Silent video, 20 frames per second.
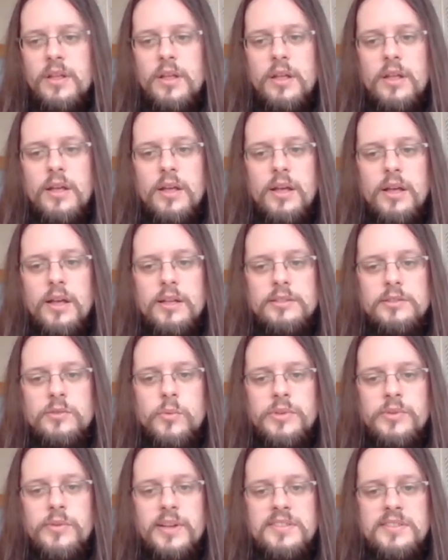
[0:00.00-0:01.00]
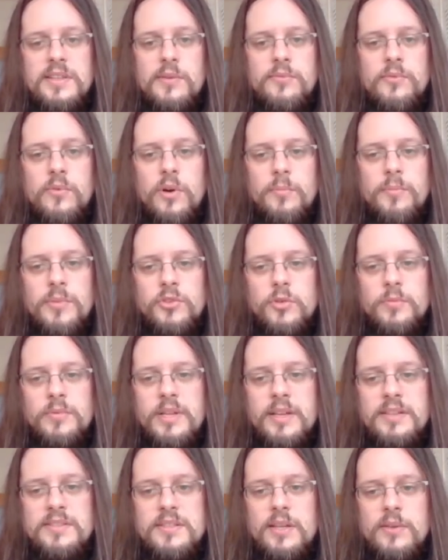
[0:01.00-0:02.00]
and queen takes f4 and bishop
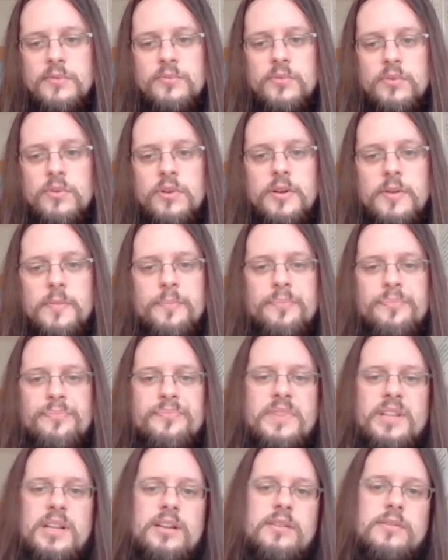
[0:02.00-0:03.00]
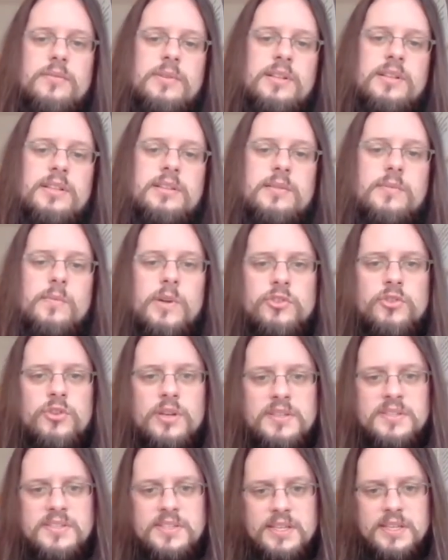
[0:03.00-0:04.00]
takes f4, well, what should I
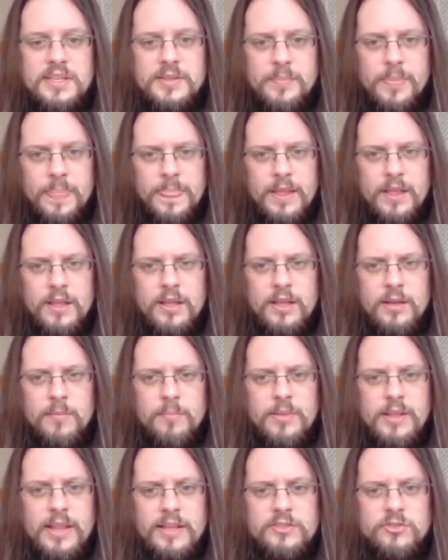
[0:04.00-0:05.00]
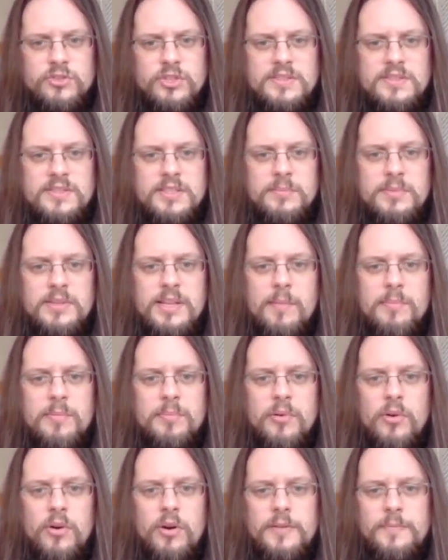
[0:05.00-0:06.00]
say? Black's just simply up a
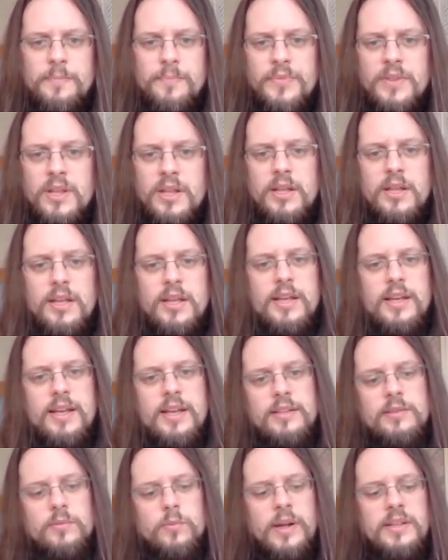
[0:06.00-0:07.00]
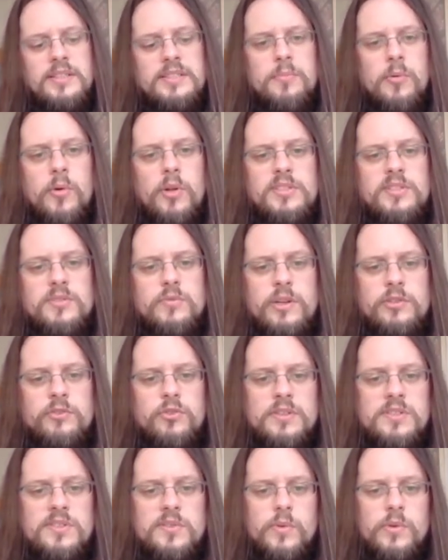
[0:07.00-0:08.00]
pawn, and white's pawn structure
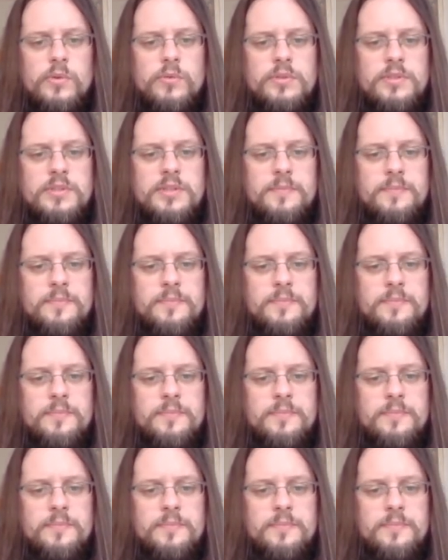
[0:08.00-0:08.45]
is ruined.